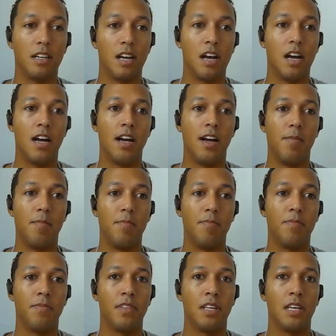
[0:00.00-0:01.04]
But
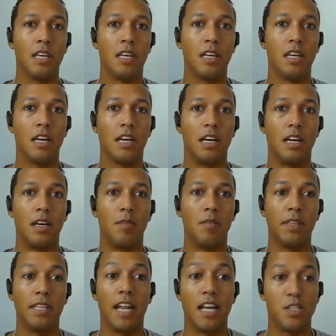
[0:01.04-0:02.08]

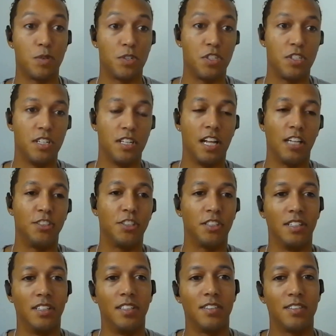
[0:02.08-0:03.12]
then I switched to
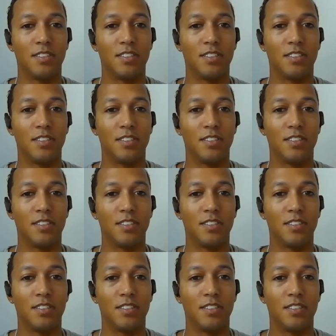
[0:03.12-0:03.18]
electrical.